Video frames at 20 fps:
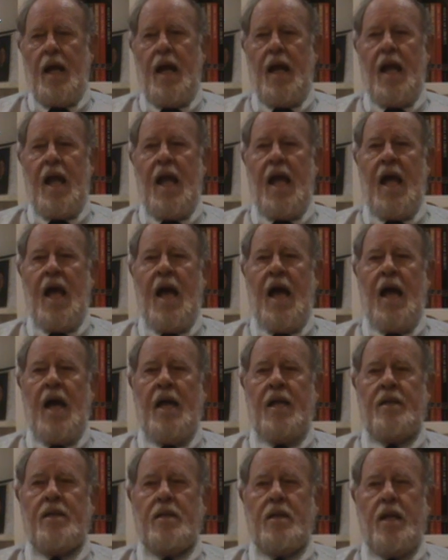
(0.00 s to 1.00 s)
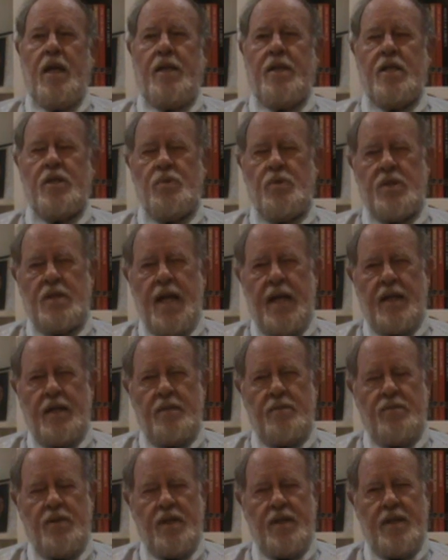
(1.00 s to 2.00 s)
And this was like,
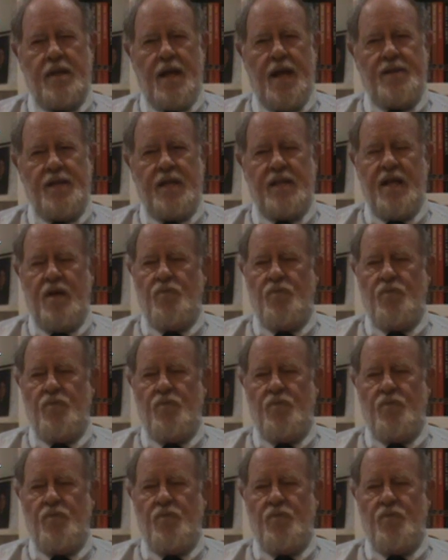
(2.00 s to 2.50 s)
I think